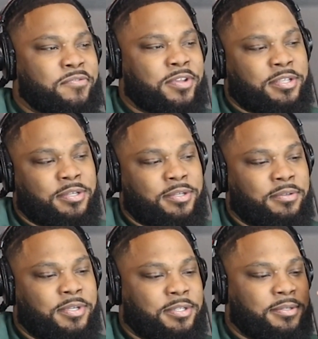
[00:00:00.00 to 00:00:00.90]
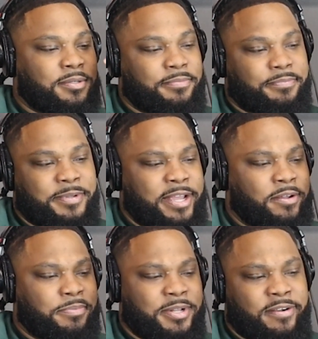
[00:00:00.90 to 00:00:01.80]
You get the you get to play
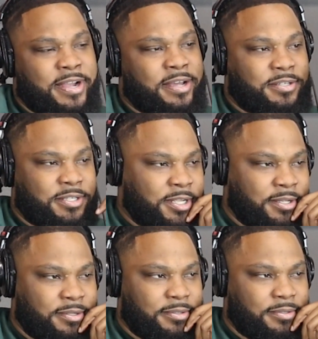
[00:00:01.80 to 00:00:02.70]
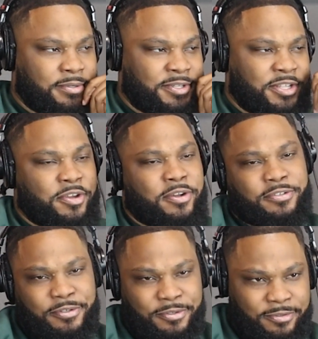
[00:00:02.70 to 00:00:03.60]
on the playground and shit. Yeah. And then you go to
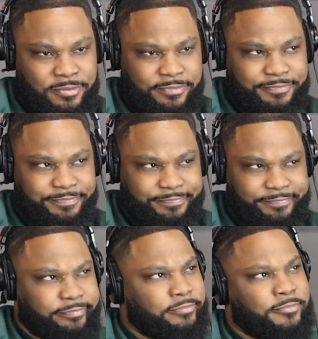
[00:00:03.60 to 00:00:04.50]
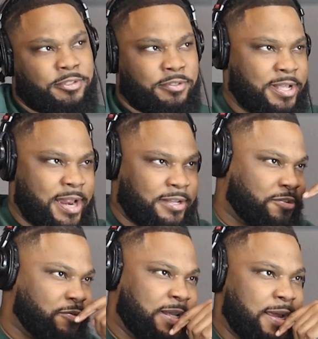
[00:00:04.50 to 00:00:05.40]
school. Get out of
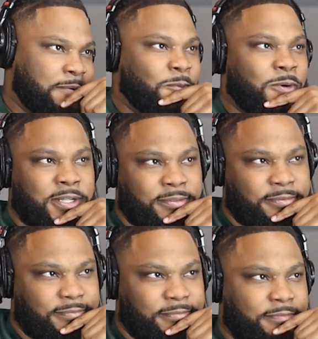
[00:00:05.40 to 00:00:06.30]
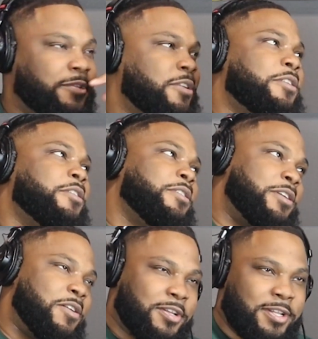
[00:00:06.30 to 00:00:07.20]
school at like one.
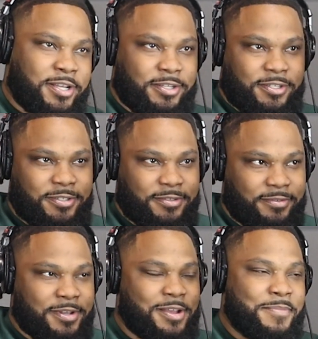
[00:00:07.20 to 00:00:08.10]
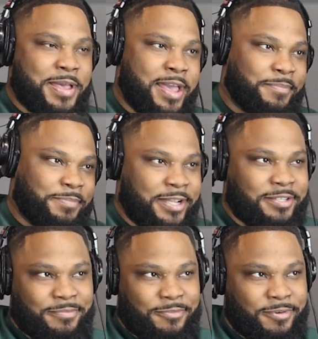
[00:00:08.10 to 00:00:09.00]
Go to lunch. Come back. Play
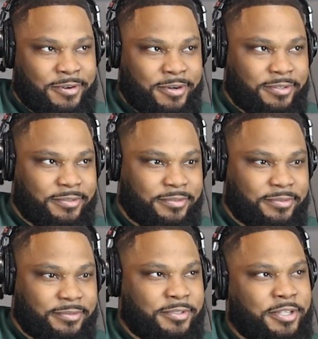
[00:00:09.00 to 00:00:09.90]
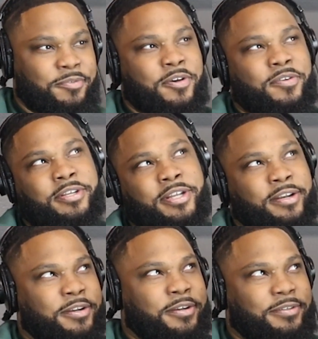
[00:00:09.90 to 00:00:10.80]
some more. Then you go to
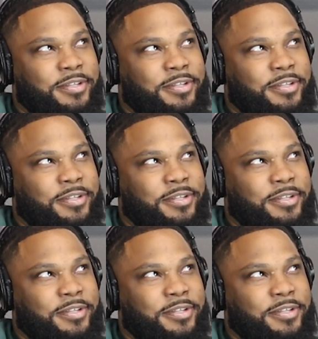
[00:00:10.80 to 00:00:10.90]
dinner.